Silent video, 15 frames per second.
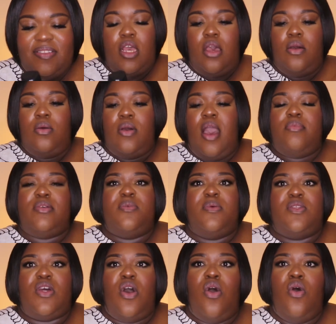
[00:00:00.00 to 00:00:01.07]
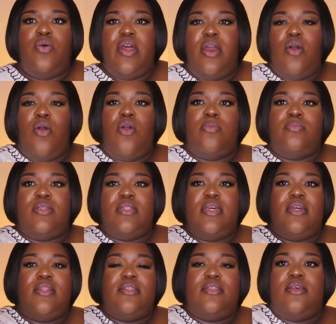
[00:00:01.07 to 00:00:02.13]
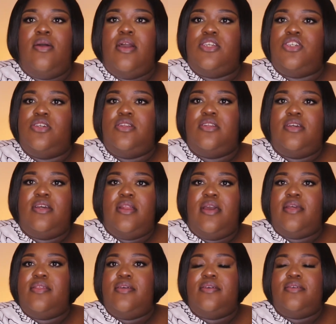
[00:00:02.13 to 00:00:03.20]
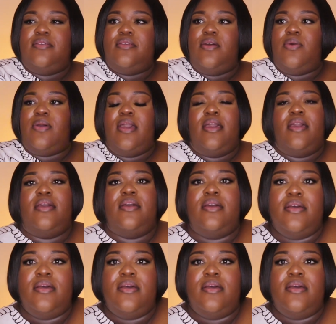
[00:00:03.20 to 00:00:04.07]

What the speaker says: I was supposed to hold it at arm's length, so I should have did it like this. Okay.